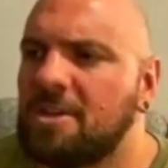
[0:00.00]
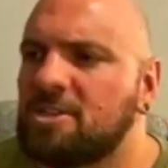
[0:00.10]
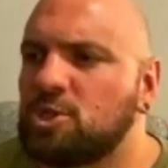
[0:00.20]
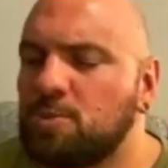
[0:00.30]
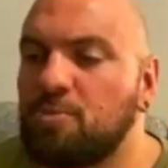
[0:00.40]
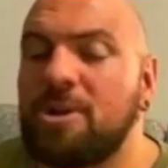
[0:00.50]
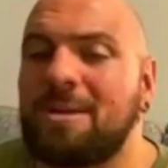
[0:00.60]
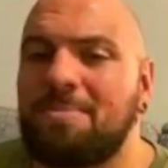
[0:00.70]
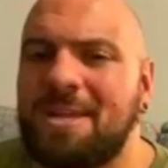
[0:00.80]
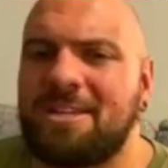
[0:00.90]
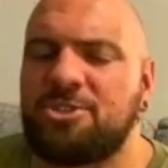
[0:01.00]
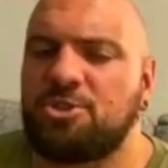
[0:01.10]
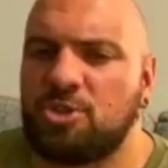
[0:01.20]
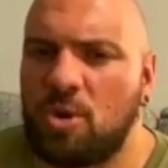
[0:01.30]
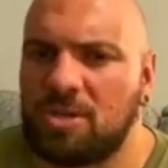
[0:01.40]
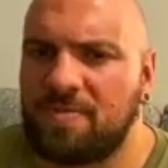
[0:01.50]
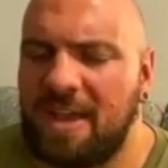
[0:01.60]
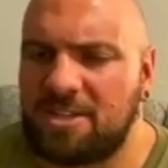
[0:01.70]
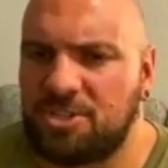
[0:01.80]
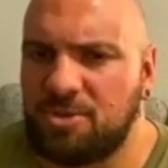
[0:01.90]
Sprint means you go as
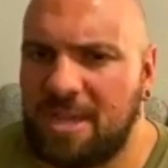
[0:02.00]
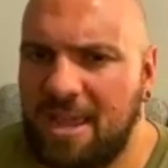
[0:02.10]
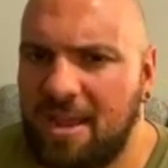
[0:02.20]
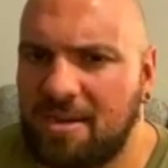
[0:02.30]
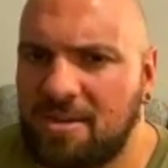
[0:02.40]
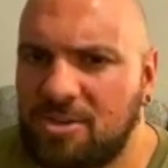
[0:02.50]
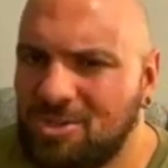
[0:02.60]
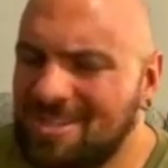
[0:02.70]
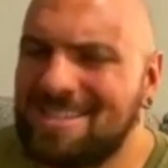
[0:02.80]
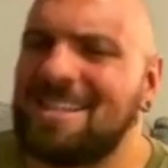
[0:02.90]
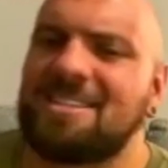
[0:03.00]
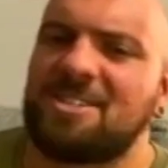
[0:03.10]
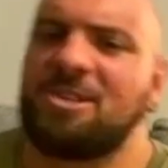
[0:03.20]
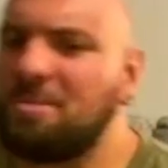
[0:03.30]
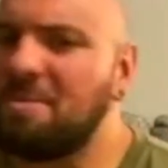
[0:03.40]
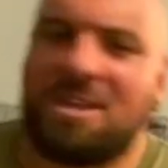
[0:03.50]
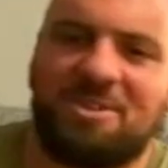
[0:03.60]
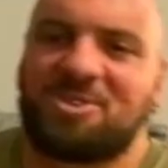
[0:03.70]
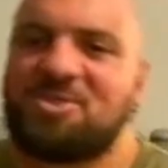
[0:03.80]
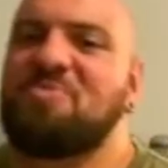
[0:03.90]
fast as you can. So it doesn't necessarily mean
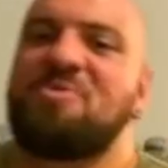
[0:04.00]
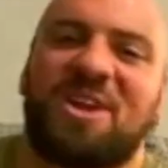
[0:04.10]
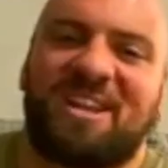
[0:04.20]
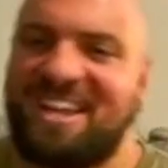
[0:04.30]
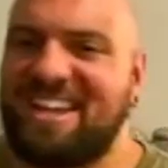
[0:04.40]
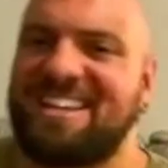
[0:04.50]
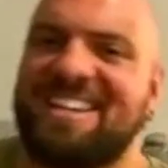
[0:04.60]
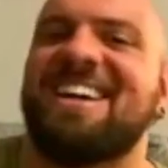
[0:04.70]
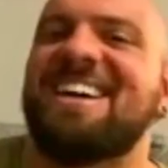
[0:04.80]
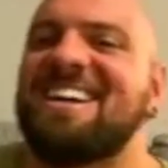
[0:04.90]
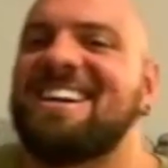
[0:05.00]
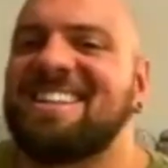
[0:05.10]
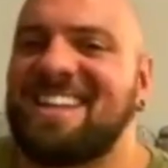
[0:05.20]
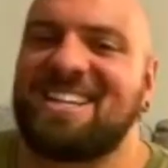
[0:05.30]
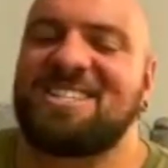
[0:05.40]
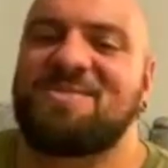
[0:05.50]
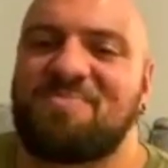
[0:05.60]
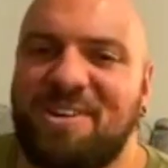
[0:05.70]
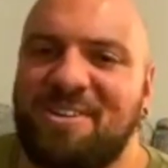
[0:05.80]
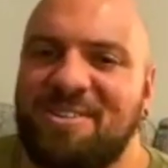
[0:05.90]
you're sprinting like a
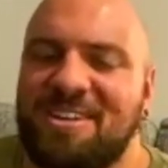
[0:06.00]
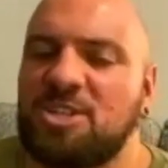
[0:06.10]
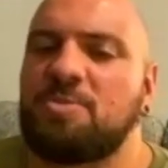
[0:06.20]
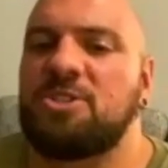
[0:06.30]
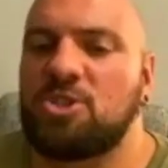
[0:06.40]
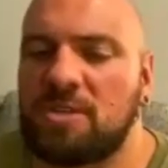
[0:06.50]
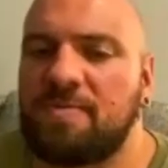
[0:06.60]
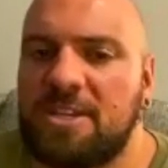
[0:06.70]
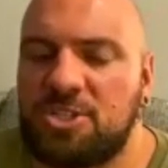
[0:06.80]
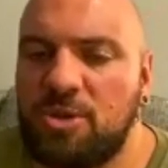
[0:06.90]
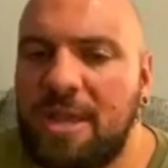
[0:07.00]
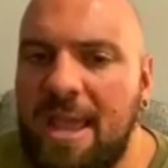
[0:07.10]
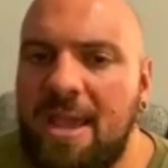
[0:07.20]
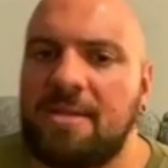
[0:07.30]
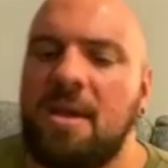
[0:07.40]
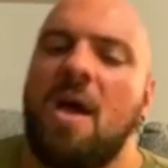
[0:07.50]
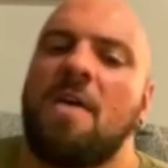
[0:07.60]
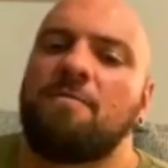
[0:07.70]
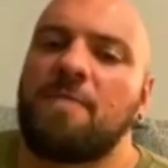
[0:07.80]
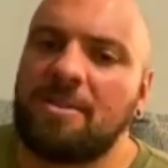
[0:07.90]
sprint. It just means you go as fast as you can,
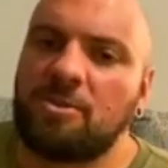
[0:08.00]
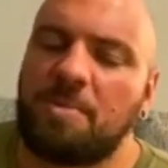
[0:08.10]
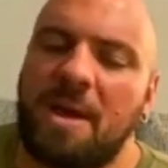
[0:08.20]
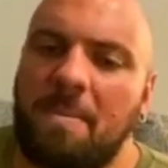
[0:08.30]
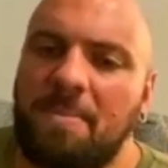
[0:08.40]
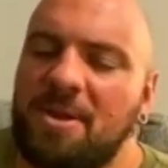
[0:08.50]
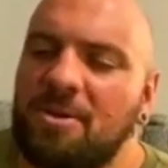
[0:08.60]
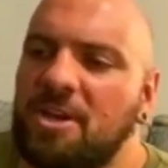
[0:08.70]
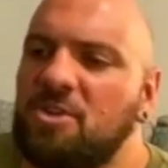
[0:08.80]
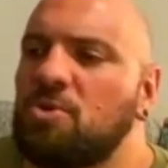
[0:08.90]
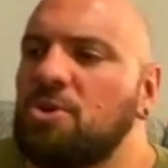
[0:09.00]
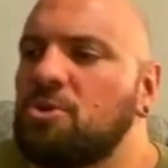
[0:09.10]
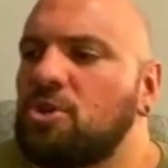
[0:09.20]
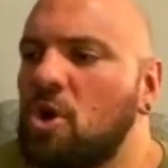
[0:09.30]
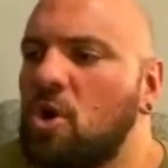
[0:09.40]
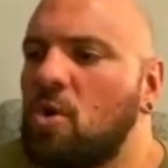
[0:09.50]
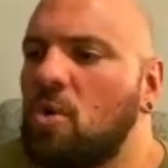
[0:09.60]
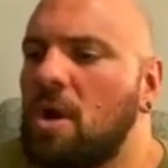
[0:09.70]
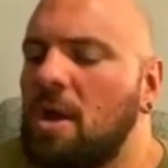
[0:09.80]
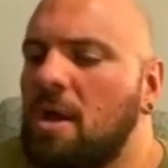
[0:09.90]
followed by a period where you
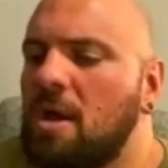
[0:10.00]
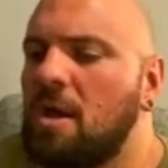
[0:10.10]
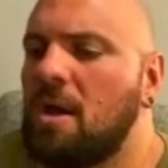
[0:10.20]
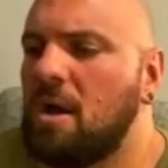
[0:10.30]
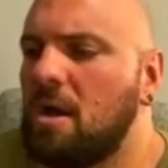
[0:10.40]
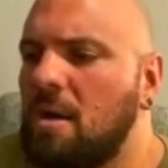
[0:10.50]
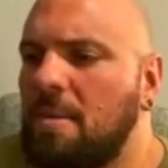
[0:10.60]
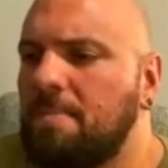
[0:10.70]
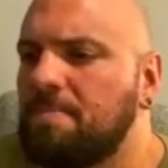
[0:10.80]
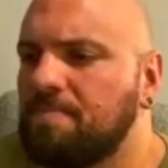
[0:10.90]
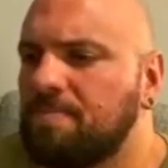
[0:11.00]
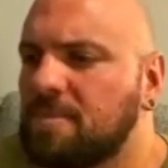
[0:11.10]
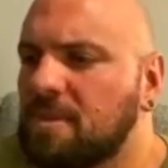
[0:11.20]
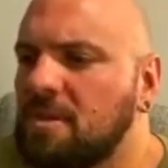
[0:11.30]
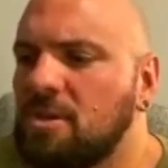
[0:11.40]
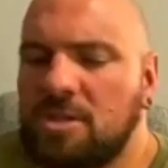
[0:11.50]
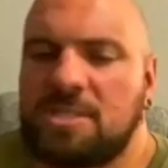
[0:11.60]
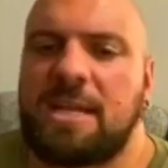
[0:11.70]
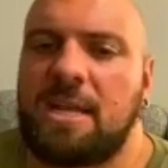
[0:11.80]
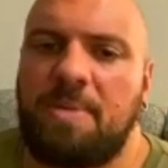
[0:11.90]
go, a
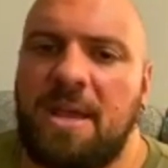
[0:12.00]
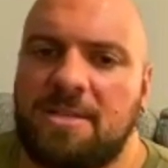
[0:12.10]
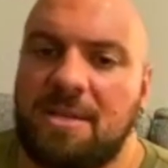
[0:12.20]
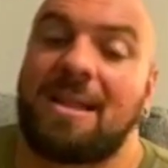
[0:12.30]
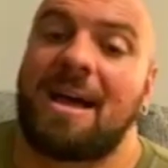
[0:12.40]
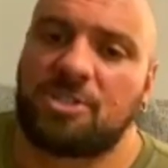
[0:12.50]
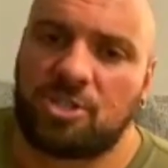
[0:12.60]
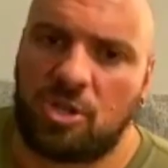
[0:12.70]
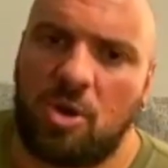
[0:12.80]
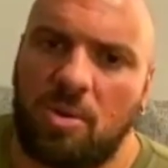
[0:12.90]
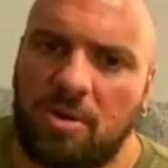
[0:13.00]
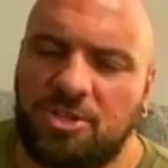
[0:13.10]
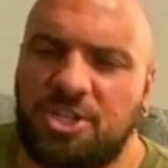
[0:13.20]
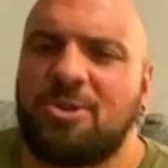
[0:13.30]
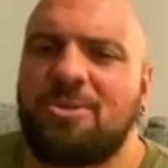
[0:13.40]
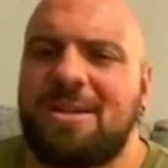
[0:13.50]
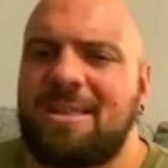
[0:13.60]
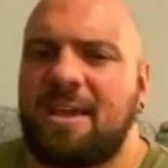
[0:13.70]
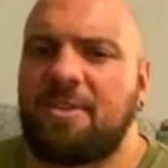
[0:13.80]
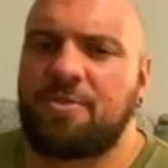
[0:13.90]
steady pace, a lot slower. Generally
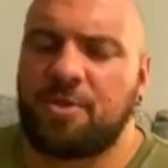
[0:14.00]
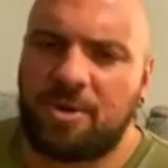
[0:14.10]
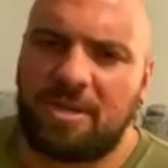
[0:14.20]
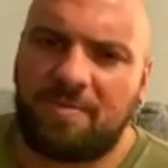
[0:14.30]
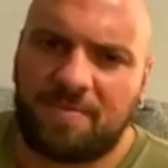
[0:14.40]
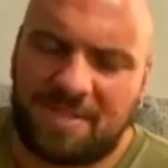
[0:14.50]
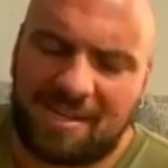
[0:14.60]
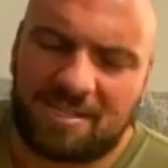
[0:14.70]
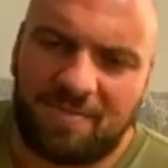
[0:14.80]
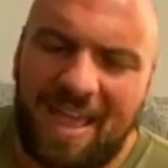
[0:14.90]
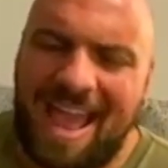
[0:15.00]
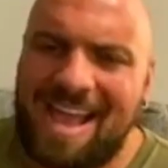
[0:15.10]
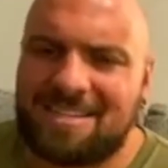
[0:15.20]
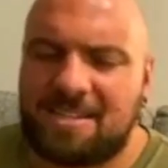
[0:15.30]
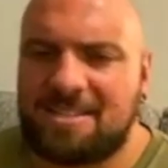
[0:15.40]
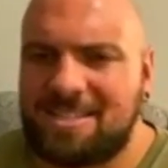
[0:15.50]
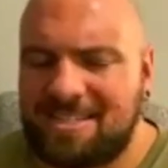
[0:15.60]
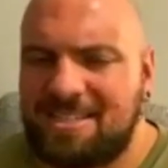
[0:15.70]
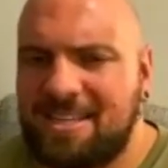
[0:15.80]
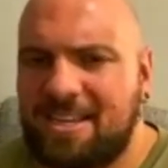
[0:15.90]
like 30 seconds fast,
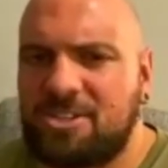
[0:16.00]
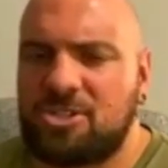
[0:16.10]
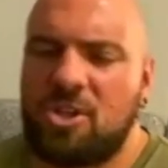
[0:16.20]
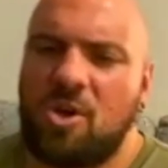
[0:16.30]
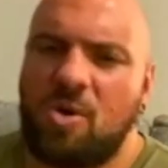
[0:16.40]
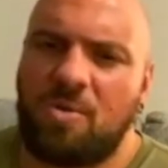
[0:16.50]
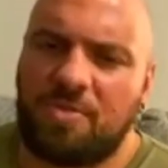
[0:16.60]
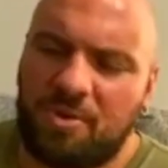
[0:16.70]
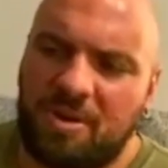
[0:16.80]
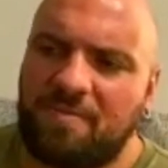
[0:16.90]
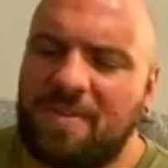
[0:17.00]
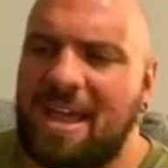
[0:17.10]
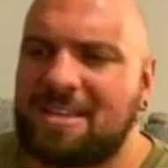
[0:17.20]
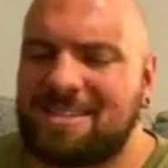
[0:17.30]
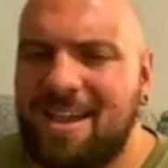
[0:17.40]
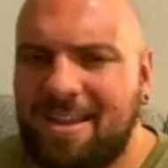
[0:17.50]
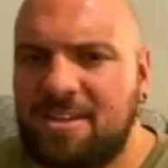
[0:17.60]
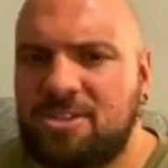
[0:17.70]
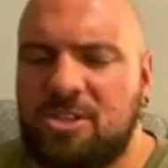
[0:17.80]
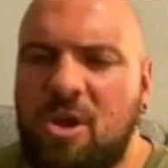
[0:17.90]
60 seconds slow, 30 fast, 90
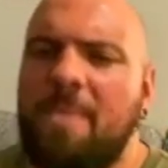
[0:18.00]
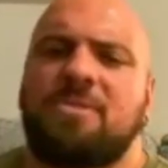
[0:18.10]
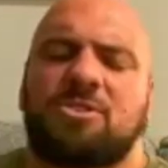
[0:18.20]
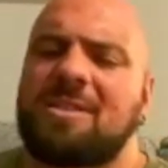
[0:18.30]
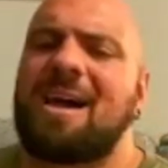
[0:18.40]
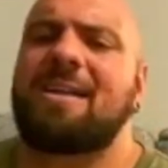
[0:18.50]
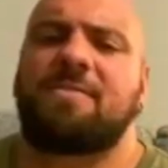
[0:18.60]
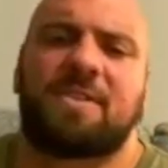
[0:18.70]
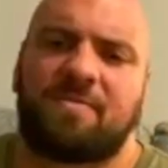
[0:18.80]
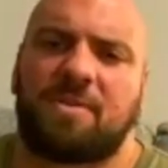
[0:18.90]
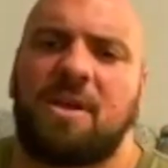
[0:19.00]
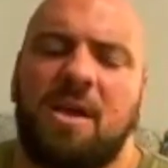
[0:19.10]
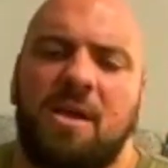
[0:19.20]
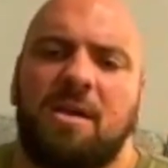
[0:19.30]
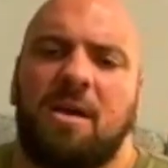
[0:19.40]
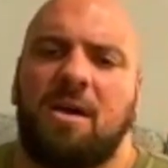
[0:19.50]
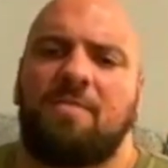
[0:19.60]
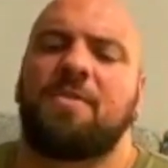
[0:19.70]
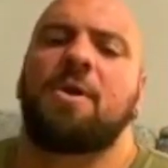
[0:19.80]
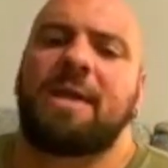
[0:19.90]
slow. There's a lot of different
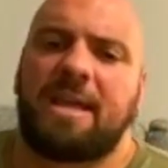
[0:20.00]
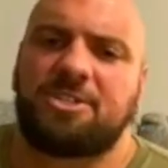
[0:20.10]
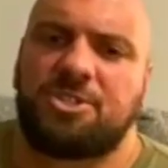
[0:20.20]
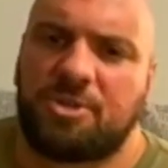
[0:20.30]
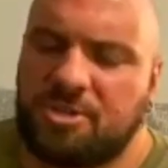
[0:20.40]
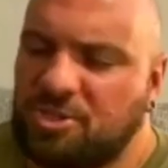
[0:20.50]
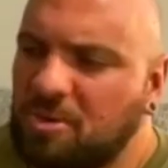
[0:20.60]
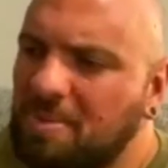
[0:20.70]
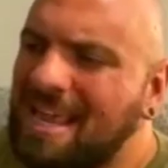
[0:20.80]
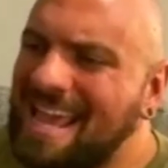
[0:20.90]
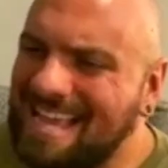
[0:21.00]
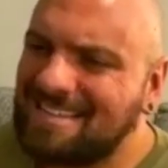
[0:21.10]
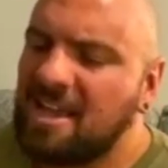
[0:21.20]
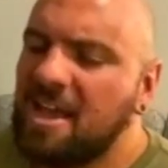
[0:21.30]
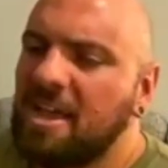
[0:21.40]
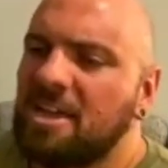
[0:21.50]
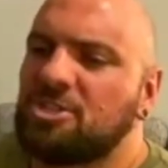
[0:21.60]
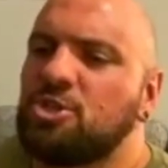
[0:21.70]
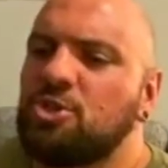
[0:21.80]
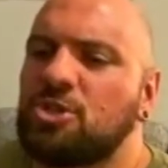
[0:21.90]
variations you can do. But HIIT
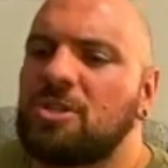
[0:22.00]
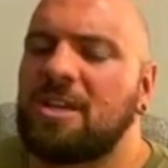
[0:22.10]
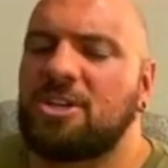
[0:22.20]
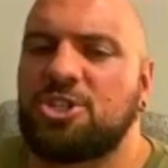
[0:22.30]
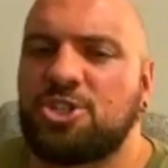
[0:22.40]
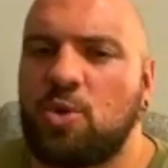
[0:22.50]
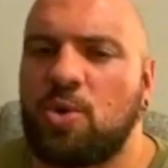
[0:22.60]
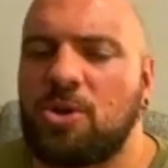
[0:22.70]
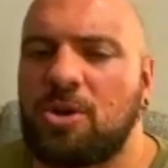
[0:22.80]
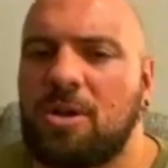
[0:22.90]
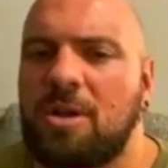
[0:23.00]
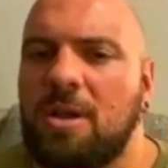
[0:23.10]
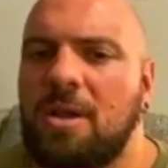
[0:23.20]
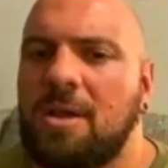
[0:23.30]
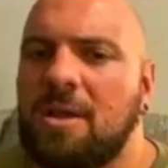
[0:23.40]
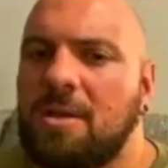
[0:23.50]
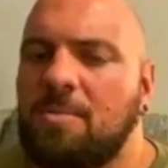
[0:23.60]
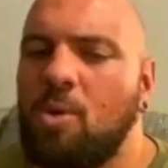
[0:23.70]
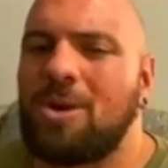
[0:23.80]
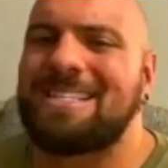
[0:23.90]
is usually a shorter,
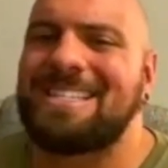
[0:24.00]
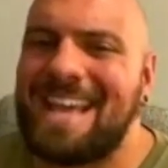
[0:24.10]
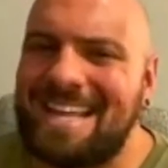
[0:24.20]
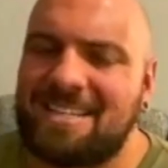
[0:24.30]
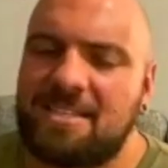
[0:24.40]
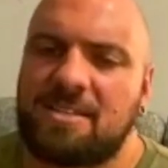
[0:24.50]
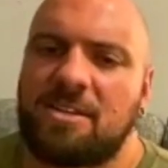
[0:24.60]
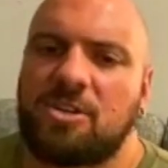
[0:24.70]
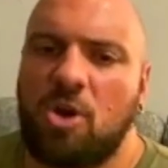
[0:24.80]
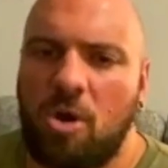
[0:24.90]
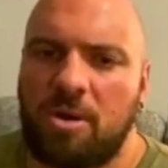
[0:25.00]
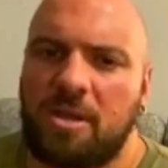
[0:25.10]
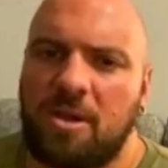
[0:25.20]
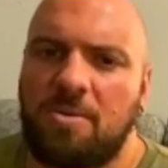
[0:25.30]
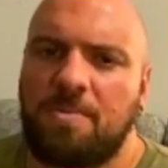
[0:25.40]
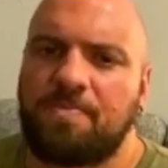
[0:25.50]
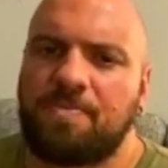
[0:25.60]
more intense cardio